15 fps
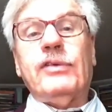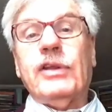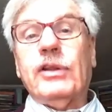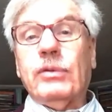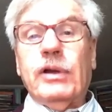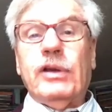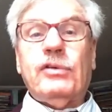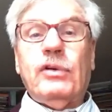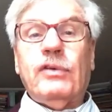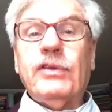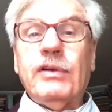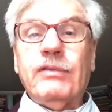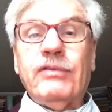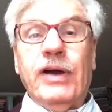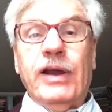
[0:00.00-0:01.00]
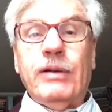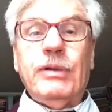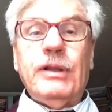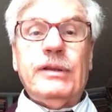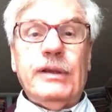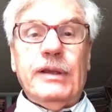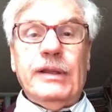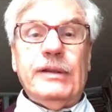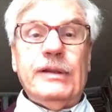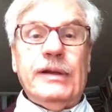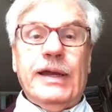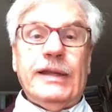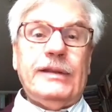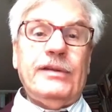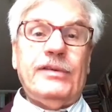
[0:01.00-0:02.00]
situation of the environment in the
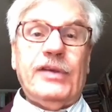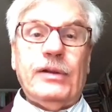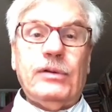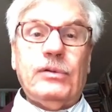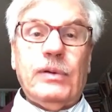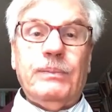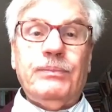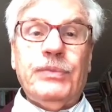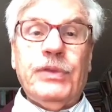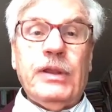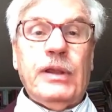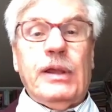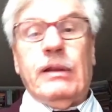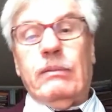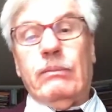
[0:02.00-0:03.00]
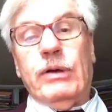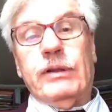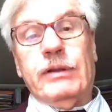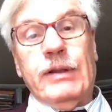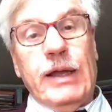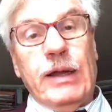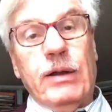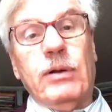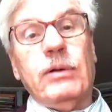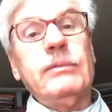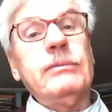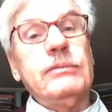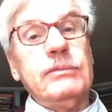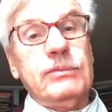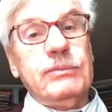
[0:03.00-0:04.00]
19th century. But now,
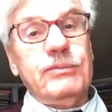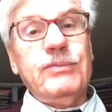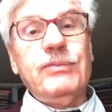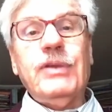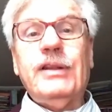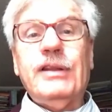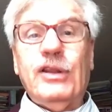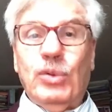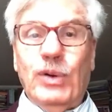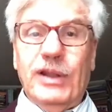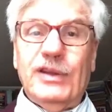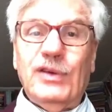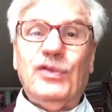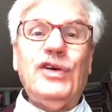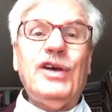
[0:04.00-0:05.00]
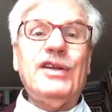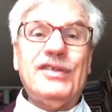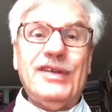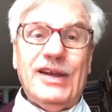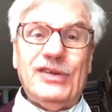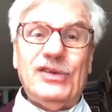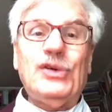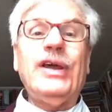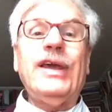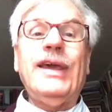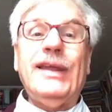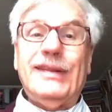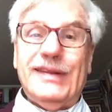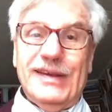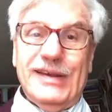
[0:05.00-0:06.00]
in the 21st century,
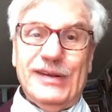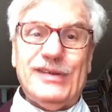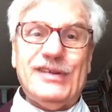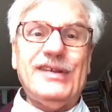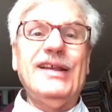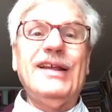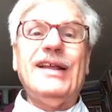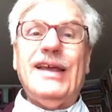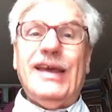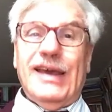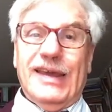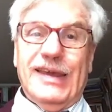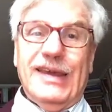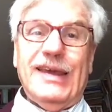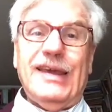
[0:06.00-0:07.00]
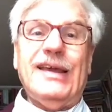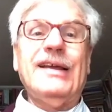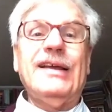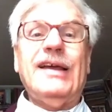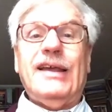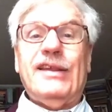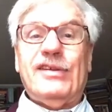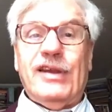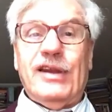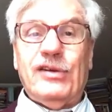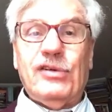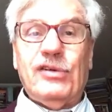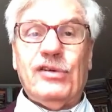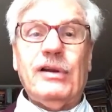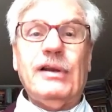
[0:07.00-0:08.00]
it is a key,
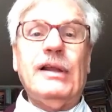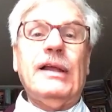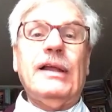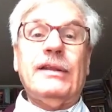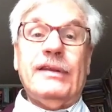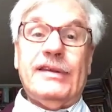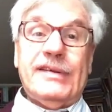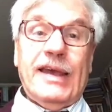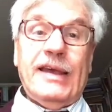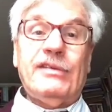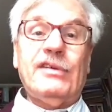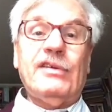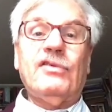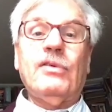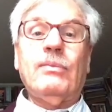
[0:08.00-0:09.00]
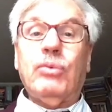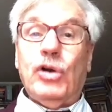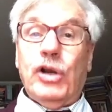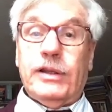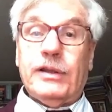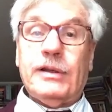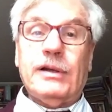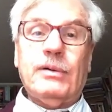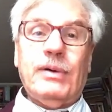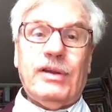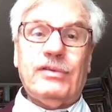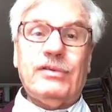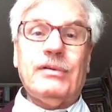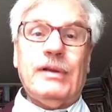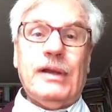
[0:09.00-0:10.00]
essential, decisive political
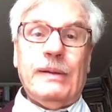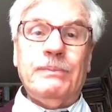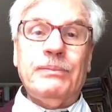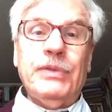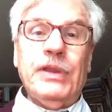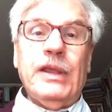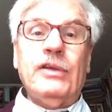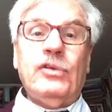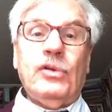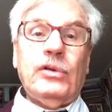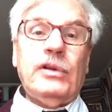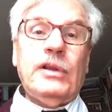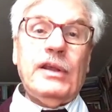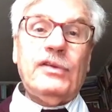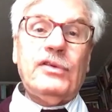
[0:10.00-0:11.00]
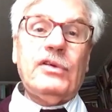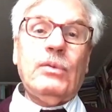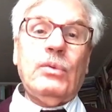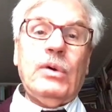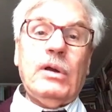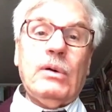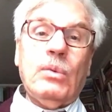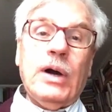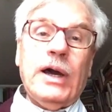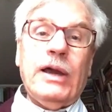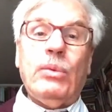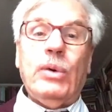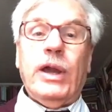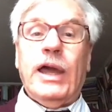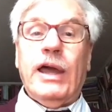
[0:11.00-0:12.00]
question. So this
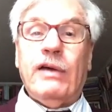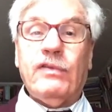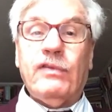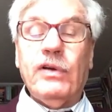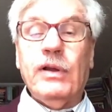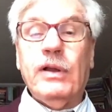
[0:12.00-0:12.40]
why we have